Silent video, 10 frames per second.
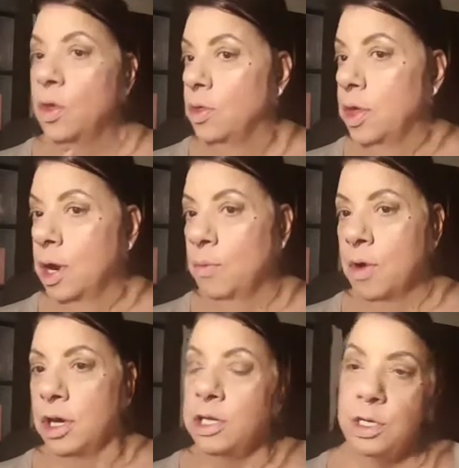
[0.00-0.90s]
that I
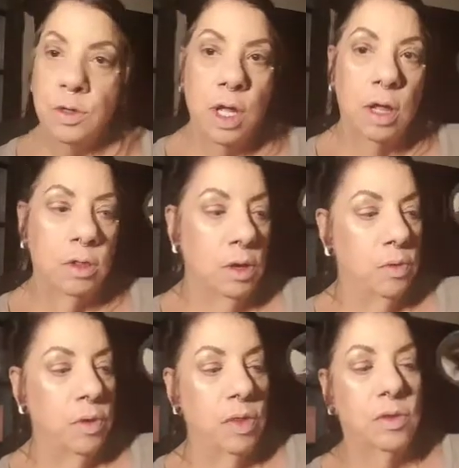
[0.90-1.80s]
want to do that look
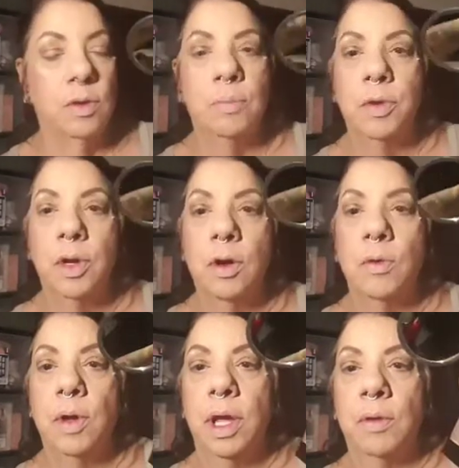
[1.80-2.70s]
with. So I'm going to
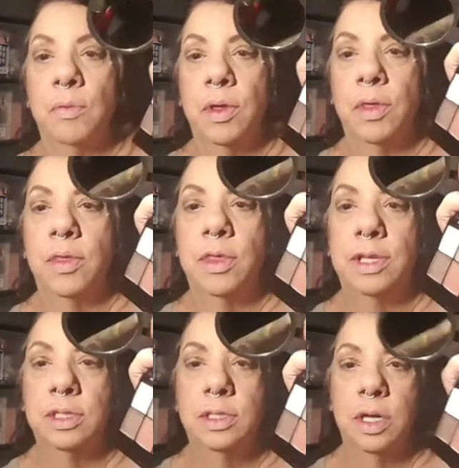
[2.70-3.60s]
go in with
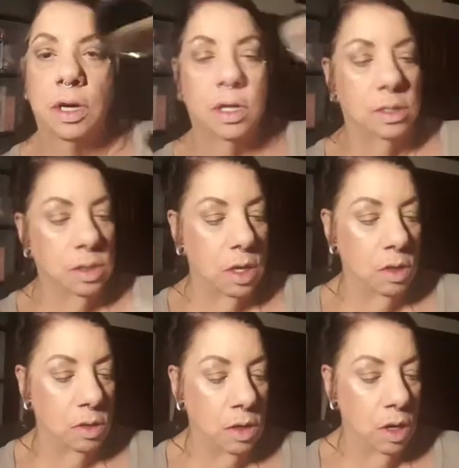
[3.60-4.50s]
this darkest
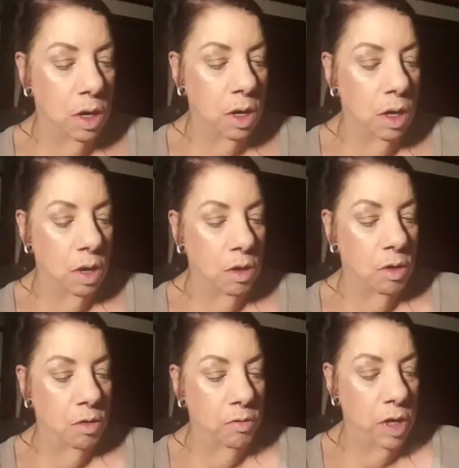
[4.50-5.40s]
color
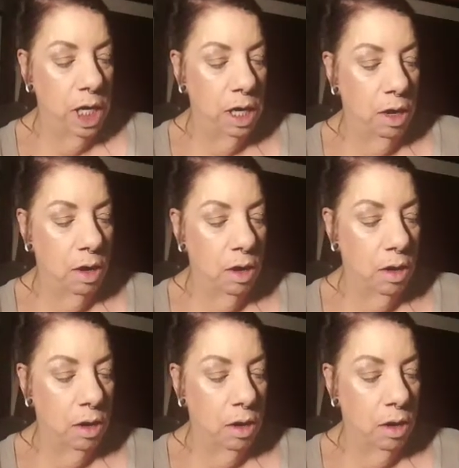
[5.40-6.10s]
over here.